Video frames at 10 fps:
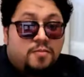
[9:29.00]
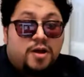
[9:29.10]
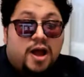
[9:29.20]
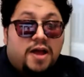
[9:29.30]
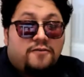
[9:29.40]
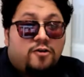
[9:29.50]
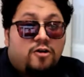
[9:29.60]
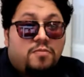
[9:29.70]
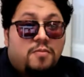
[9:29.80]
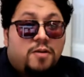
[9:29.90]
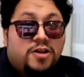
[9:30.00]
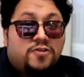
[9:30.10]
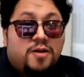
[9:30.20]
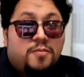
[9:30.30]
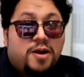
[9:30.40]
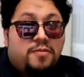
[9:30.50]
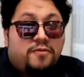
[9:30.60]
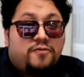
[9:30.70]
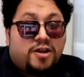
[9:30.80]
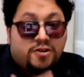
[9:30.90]
I forgot my mother's number and my
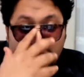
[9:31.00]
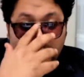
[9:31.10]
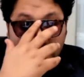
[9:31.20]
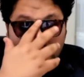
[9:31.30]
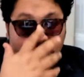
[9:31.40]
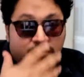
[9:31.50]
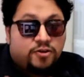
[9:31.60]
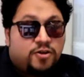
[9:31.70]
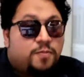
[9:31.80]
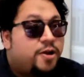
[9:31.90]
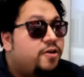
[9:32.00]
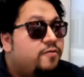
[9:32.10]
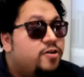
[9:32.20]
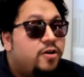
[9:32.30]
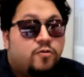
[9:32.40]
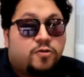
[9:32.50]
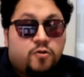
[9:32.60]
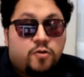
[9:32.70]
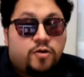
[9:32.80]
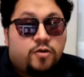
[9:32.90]
father's numbers, and I was surprised. I was like, "What's going on?"